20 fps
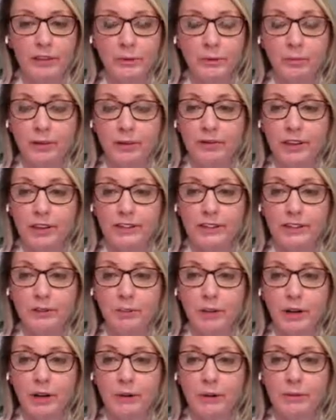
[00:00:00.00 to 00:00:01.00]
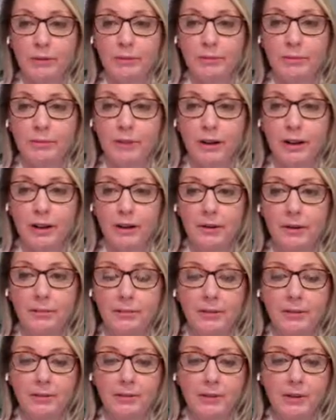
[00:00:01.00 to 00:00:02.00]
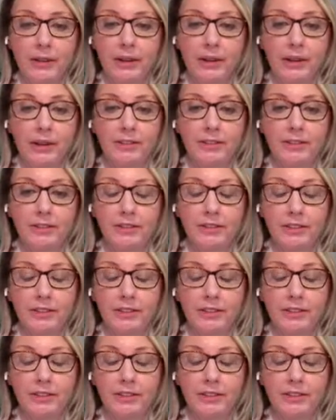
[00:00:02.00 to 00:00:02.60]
It's a pervasive problem, and I